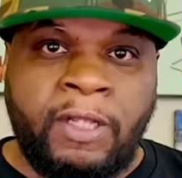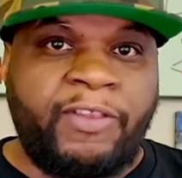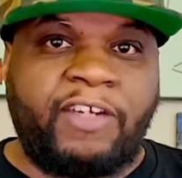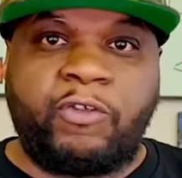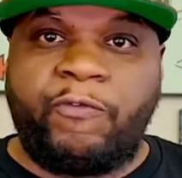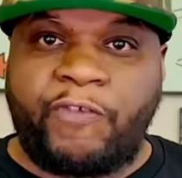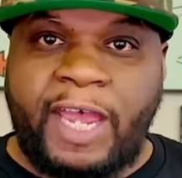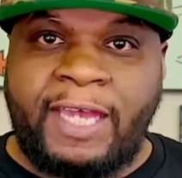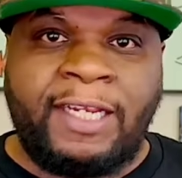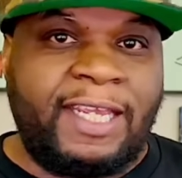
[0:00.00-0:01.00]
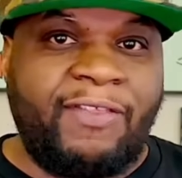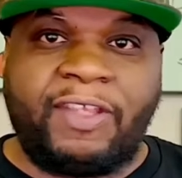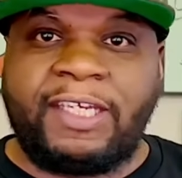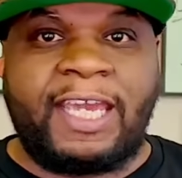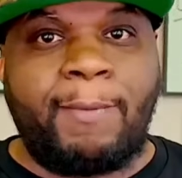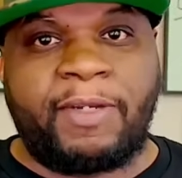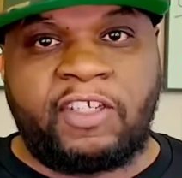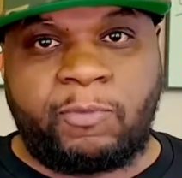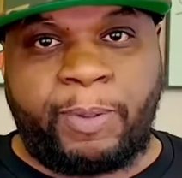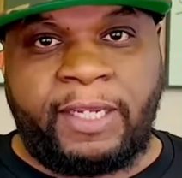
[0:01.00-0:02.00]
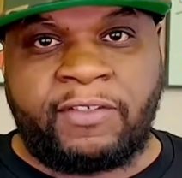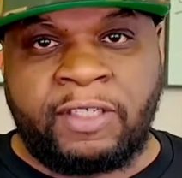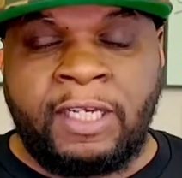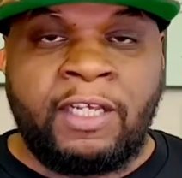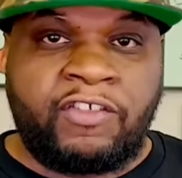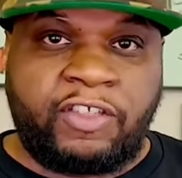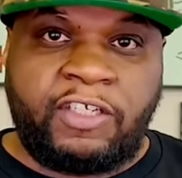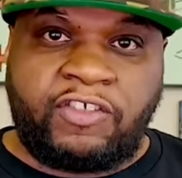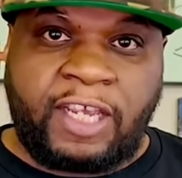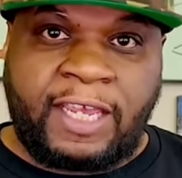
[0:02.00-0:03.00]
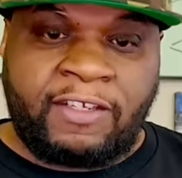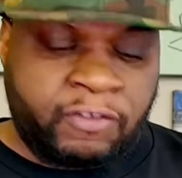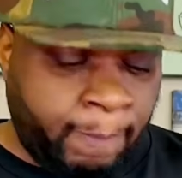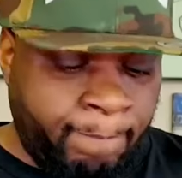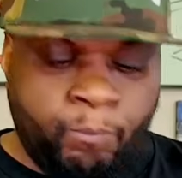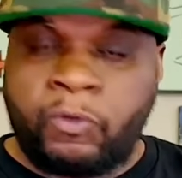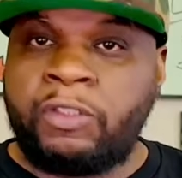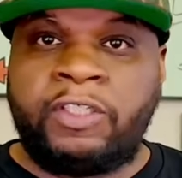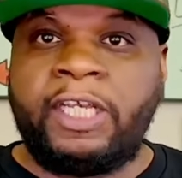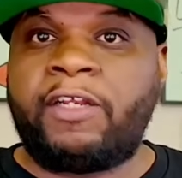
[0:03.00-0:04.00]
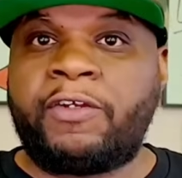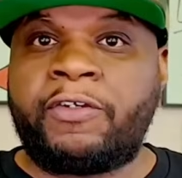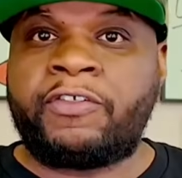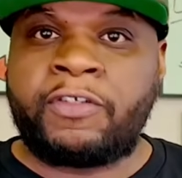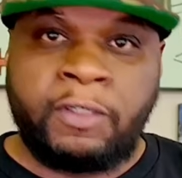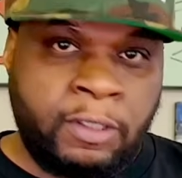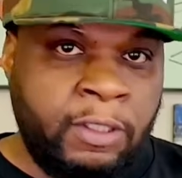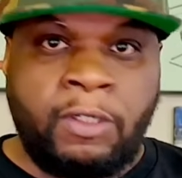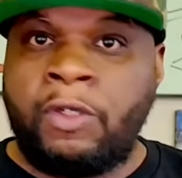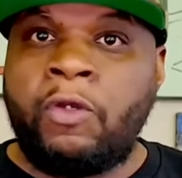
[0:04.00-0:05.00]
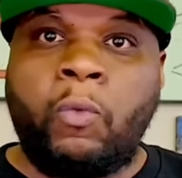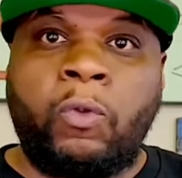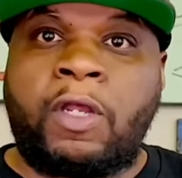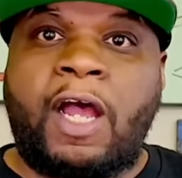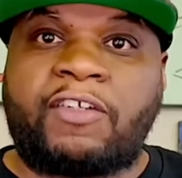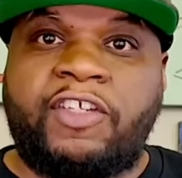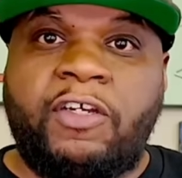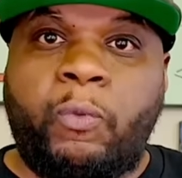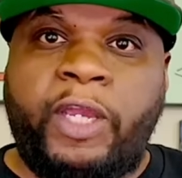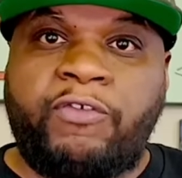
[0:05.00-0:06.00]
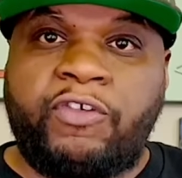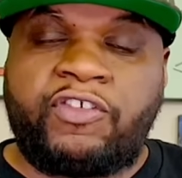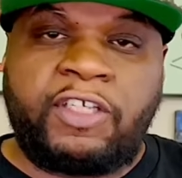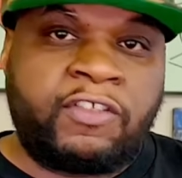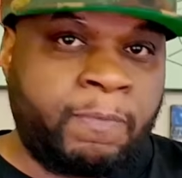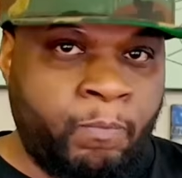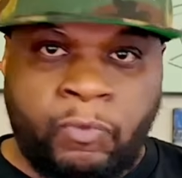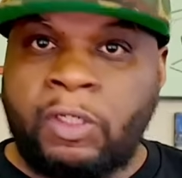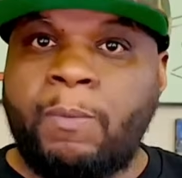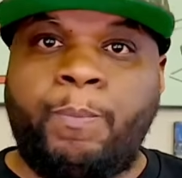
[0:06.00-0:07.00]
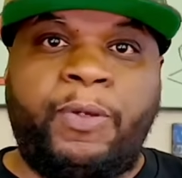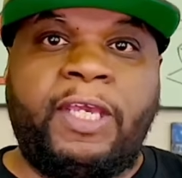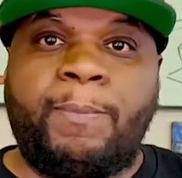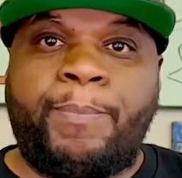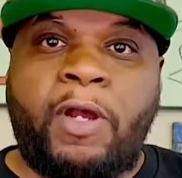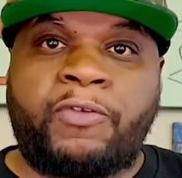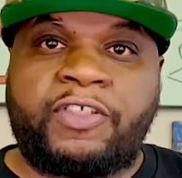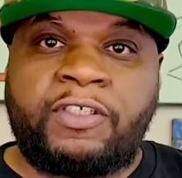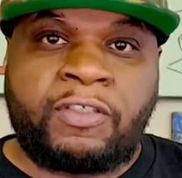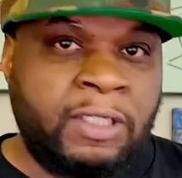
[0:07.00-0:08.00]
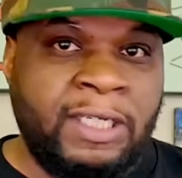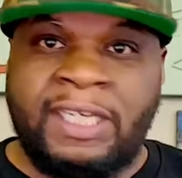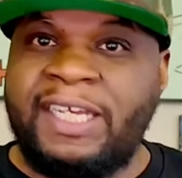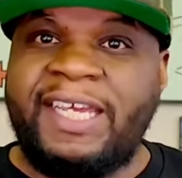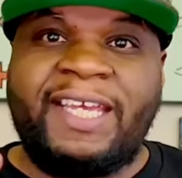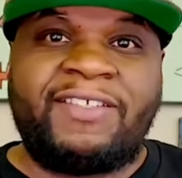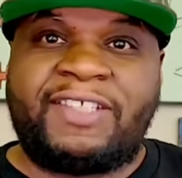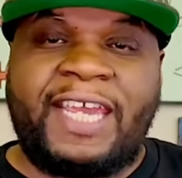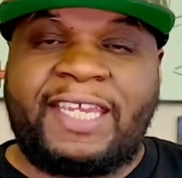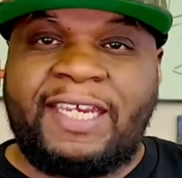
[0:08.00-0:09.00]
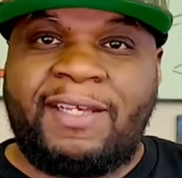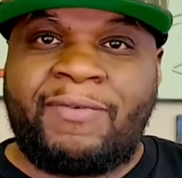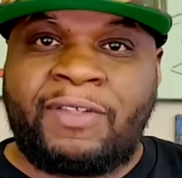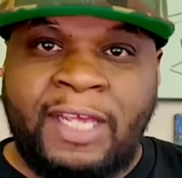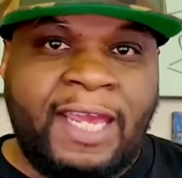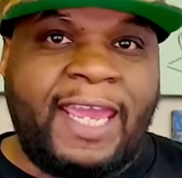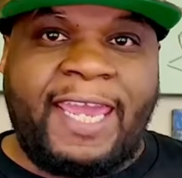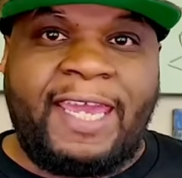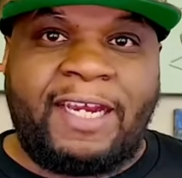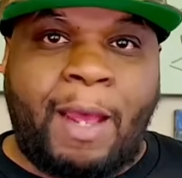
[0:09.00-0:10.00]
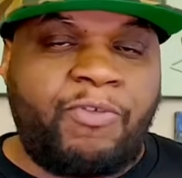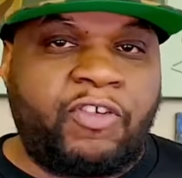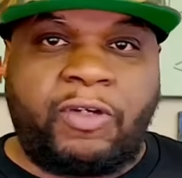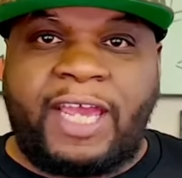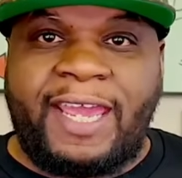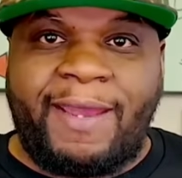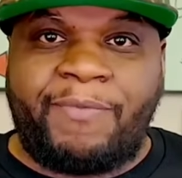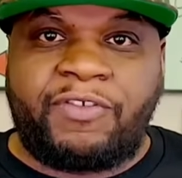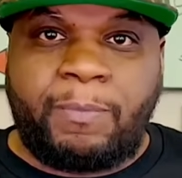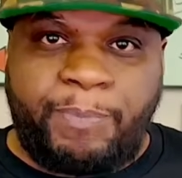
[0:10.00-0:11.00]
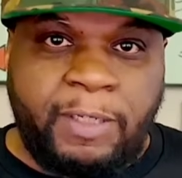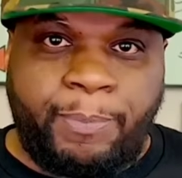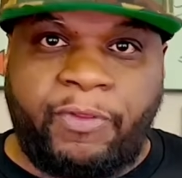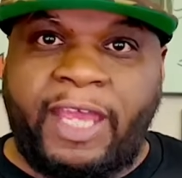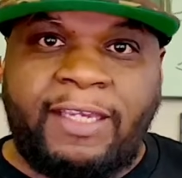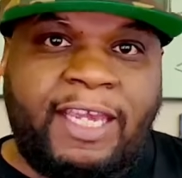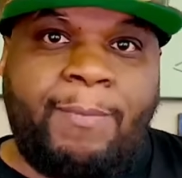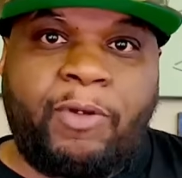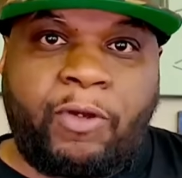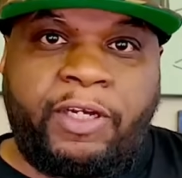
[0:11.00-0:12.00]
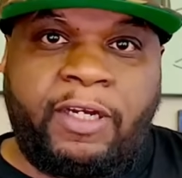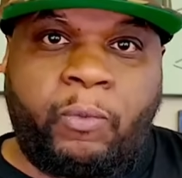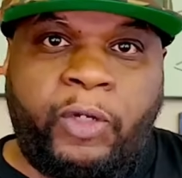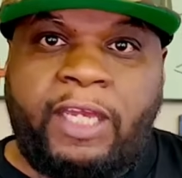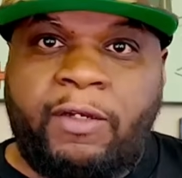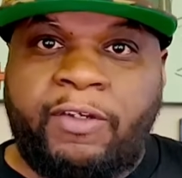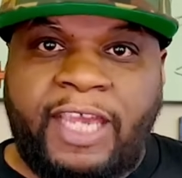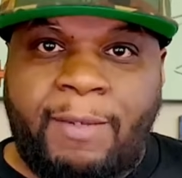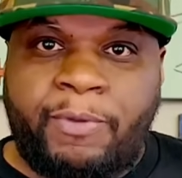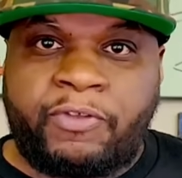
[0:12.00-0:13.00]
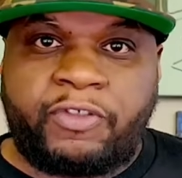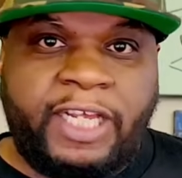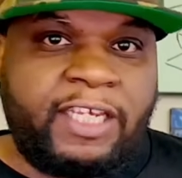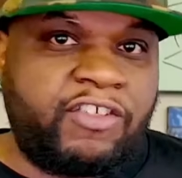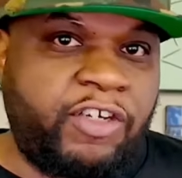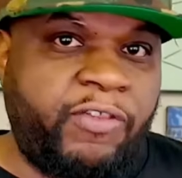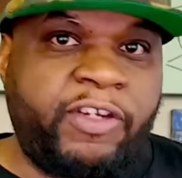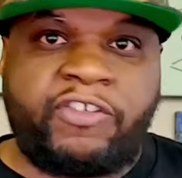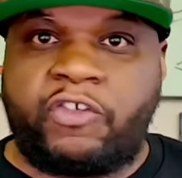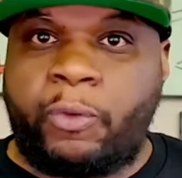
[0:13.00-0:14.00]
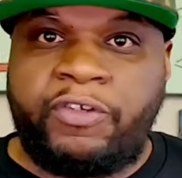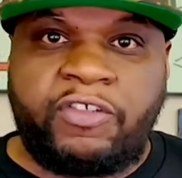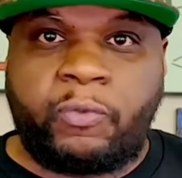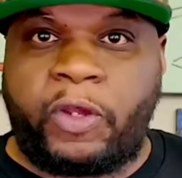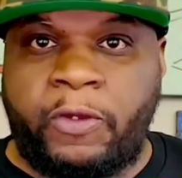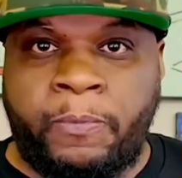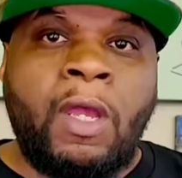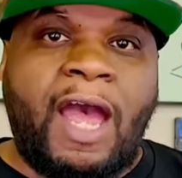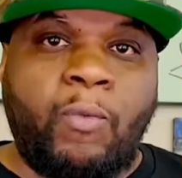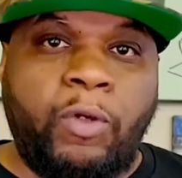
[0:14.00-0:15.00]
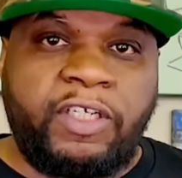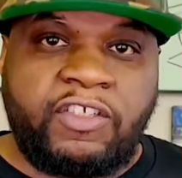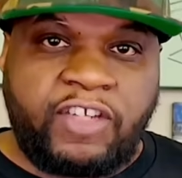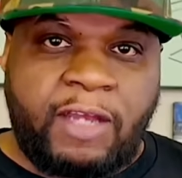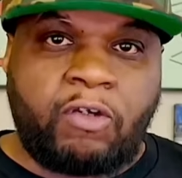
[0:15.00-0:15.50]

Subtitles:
that you find in the gambling space, such as dealers, cocktail waitresses, pit bosses, executives, and I'm just going to have some people that gamble on here, regular gambles, so they can share their stories as well. I want this channel